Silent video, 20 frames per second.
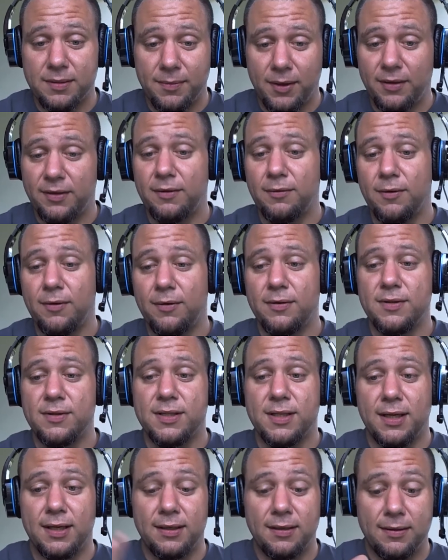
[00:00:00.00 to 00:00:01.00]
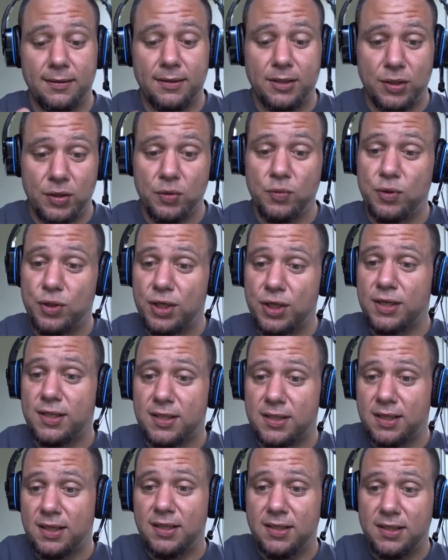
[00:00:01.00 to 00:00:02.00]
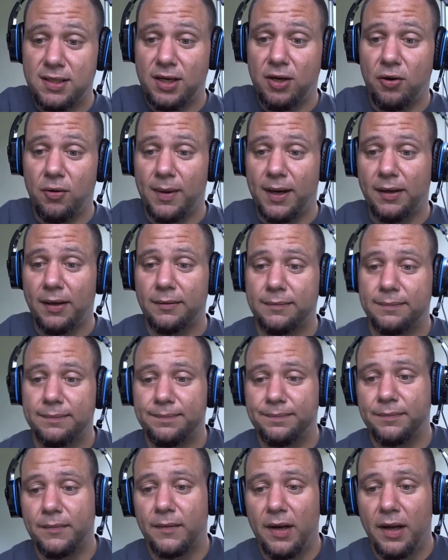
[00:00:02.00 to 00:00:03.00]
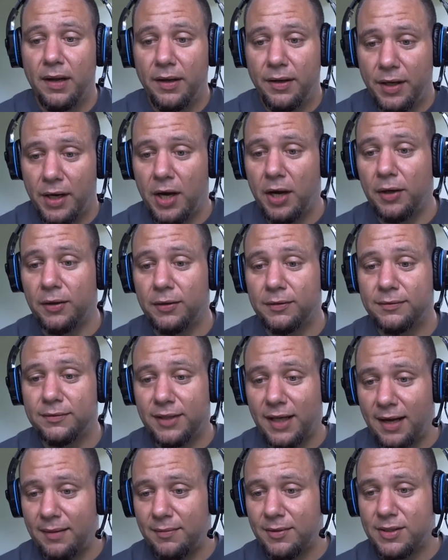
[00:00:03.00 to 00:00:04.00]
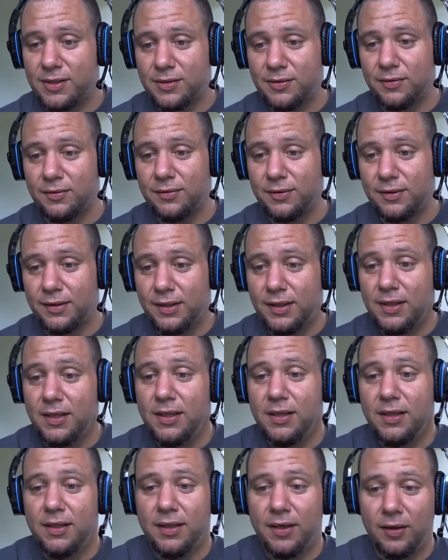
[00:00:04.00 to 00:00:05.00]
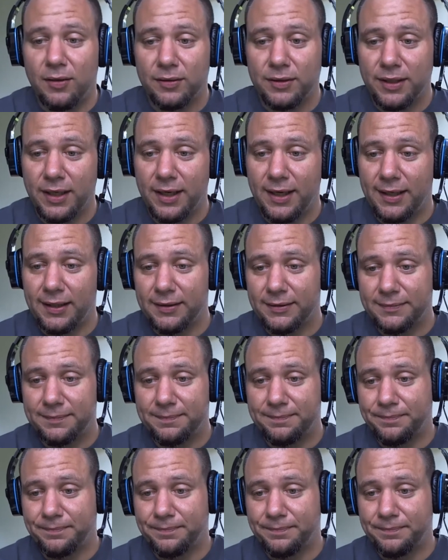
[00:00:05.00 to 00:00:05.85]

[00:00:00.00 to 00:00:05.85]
and multi-rotors that you just need to know about. No, timeless truth. Okay.